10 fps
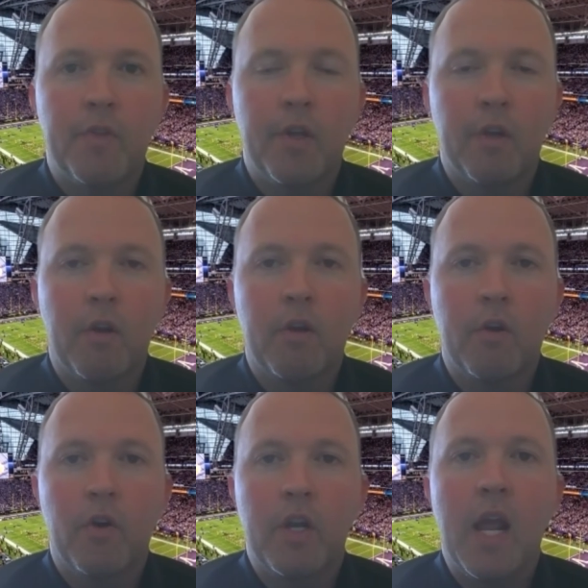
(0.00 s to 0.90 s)
and then
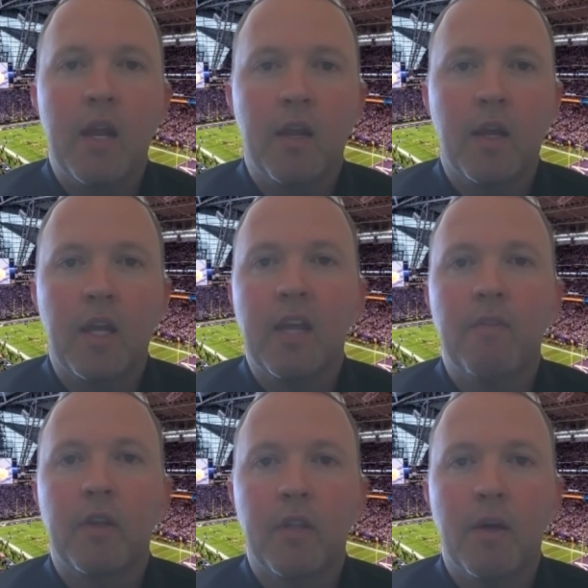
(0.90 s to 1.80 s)
creating and
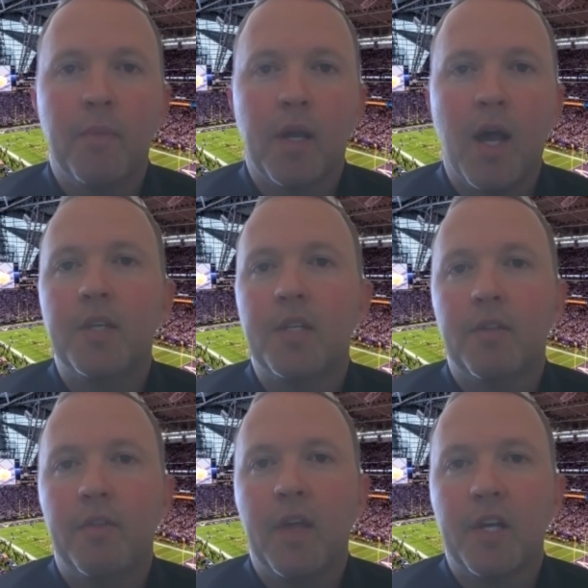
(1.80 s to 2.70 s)
giving them the
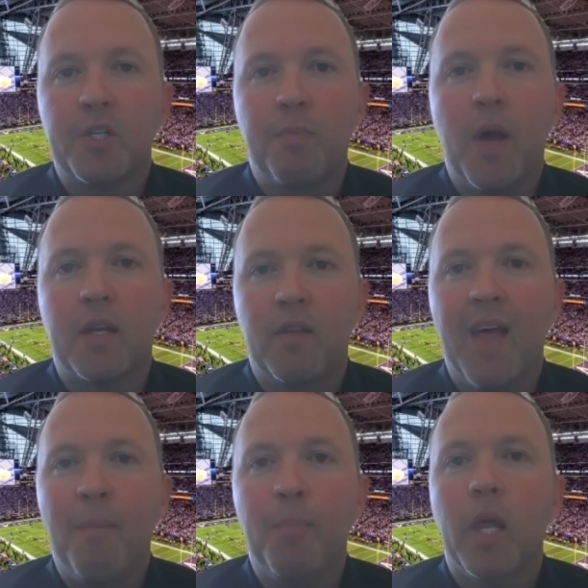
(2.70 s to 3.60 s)
content that they expect
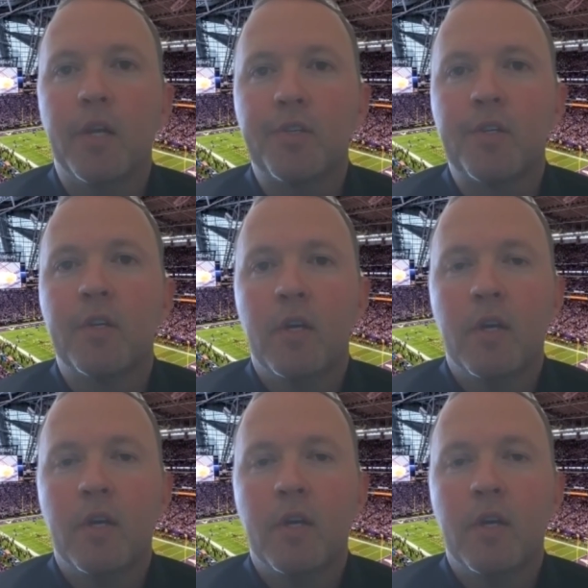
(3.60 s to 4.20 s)
in that place.